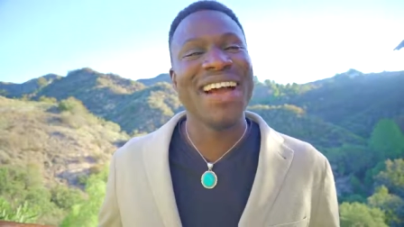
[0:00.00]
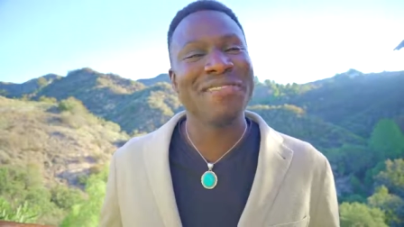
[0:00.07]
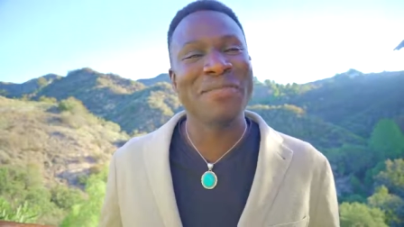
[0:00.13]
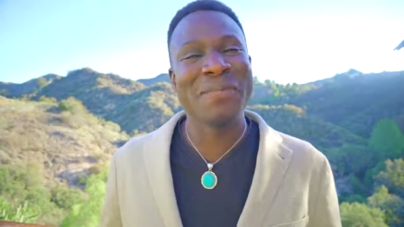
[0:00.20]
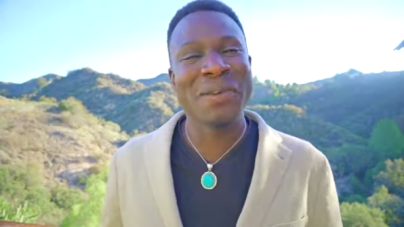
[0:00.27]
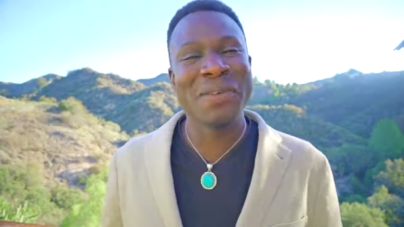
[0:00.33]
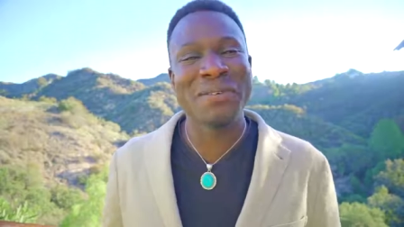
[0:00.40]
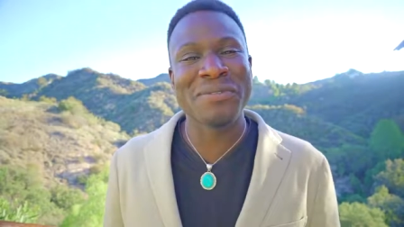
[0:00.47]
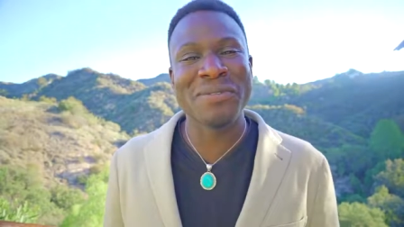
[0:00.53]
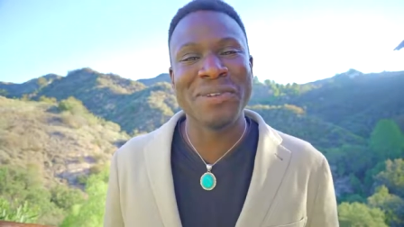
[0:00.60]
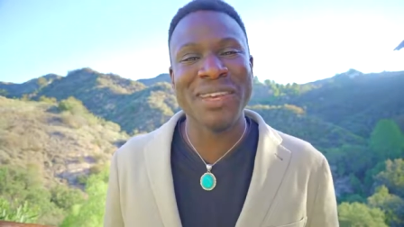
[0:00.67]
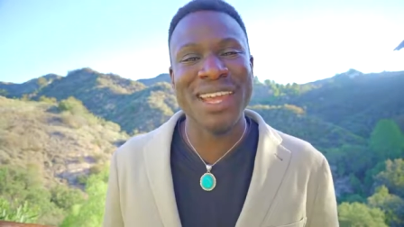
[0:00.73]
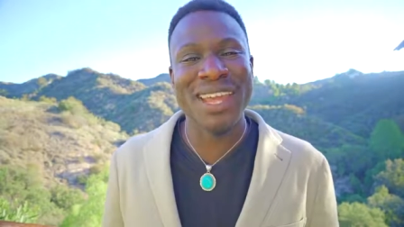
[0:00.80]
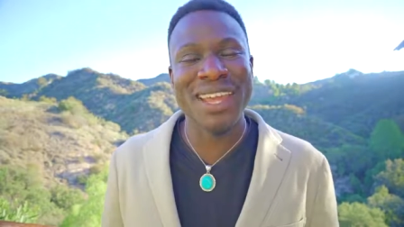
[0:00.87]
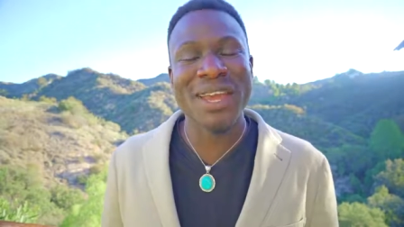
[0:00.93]
Have a beautiful
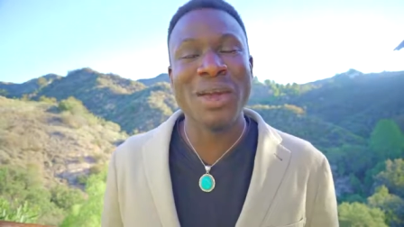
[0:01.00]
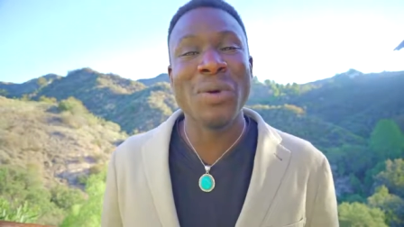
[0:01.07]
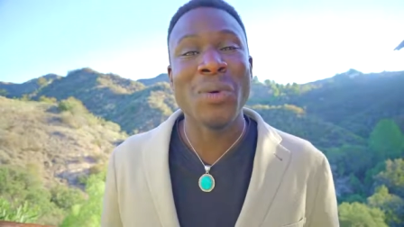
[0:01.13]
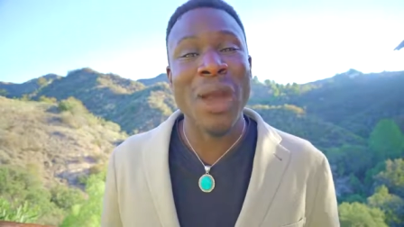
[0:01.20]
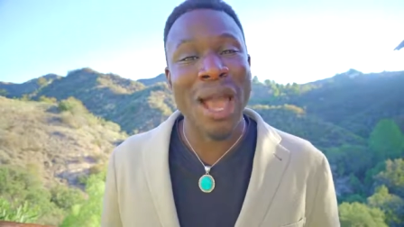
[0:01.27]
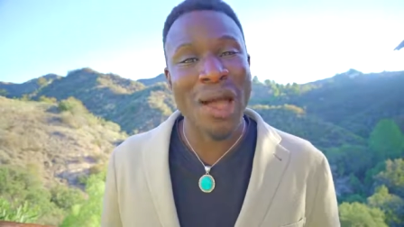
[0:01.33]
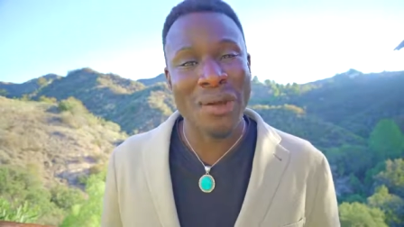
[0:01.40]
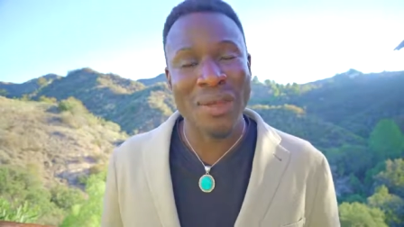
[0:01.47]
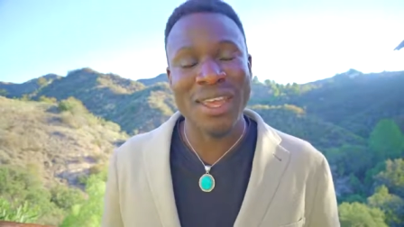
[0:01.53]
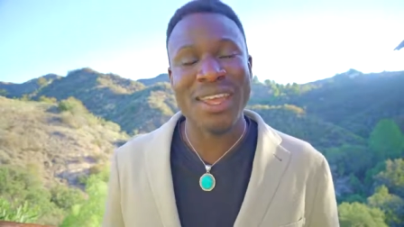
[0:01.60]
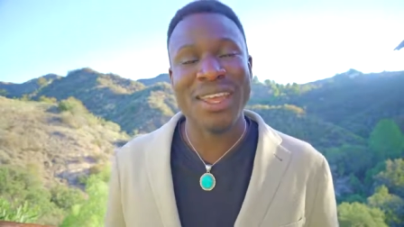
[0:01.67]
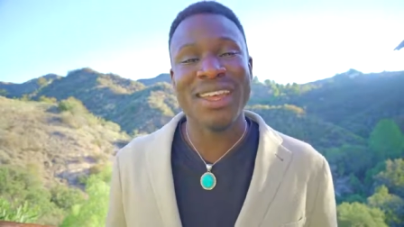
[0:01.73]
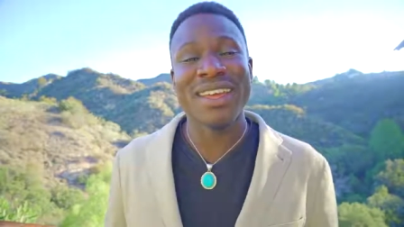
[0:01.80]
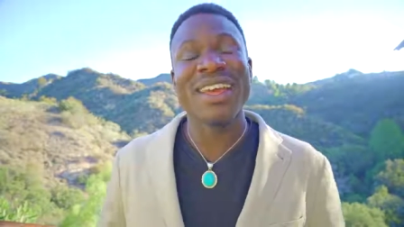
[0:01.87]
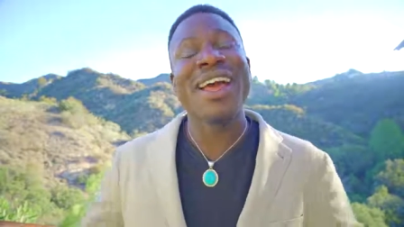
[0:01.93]
day. We're out
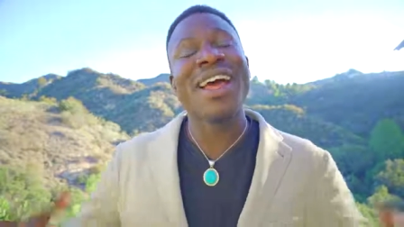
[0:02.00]
here.